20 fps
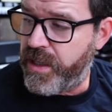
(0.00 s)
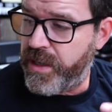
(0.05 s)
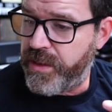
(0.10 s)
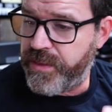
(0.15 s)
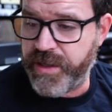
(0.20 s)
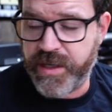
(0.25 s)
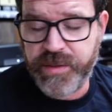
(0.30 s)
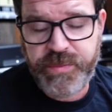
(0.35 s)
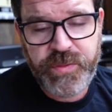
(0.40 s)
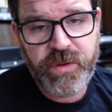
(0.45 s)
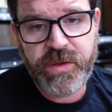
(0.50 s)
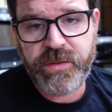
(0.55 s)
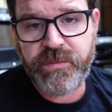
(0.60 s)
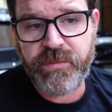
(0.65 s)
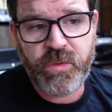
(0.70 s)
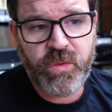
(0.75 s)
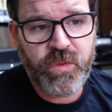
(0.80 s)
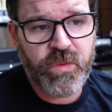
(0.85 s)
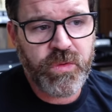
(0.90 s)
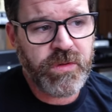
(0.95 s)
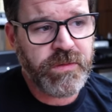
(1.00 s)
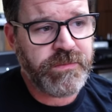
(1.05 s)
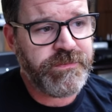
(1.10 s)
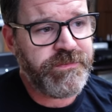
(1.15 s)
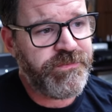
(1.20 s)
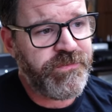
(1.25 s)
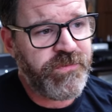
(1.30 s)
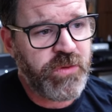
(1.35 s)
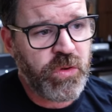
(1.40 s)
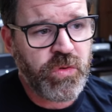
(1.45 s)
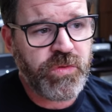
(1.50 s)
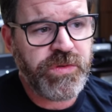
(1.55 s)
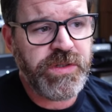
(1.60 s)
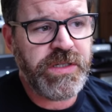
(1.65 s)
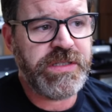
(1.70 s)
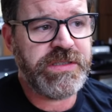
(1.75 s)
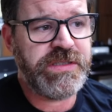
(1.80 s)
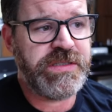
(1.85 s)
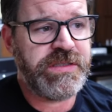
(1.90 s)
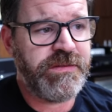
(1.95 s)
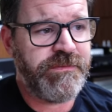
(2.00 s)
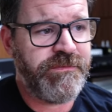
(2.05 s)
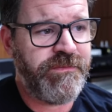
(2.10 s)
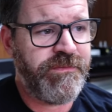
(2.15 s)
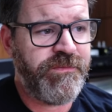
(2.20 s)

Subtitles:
They put more fullness,